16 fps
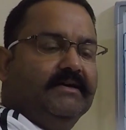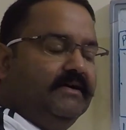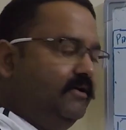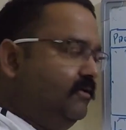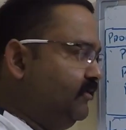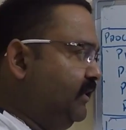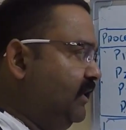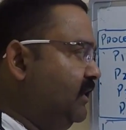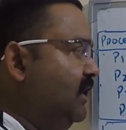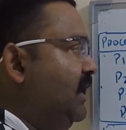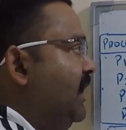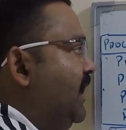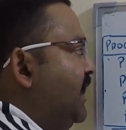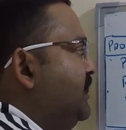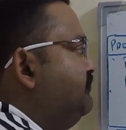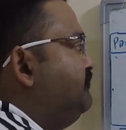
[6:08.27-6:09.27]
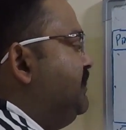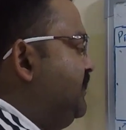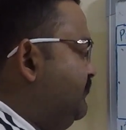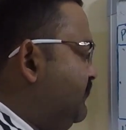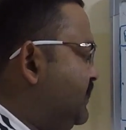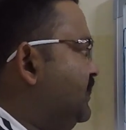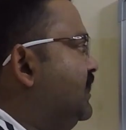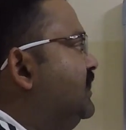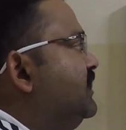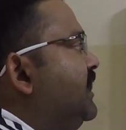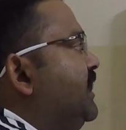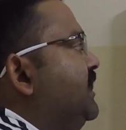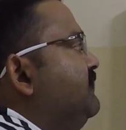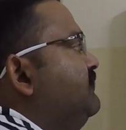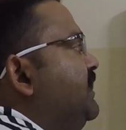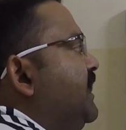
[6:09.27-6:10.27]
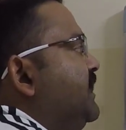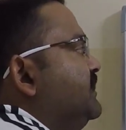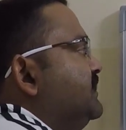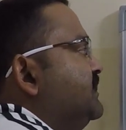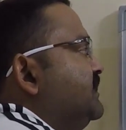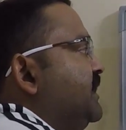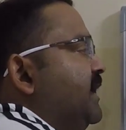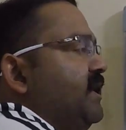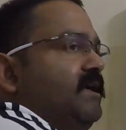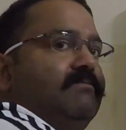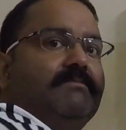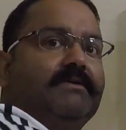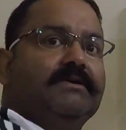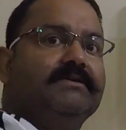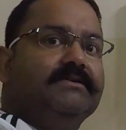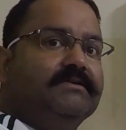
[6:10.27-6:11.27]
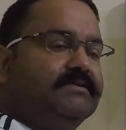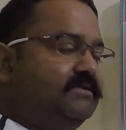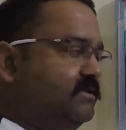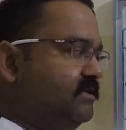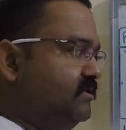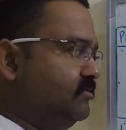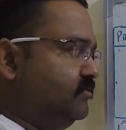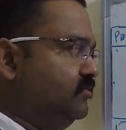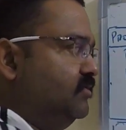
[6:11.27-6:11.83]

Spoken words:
Okay. And P1 arrived at time 0.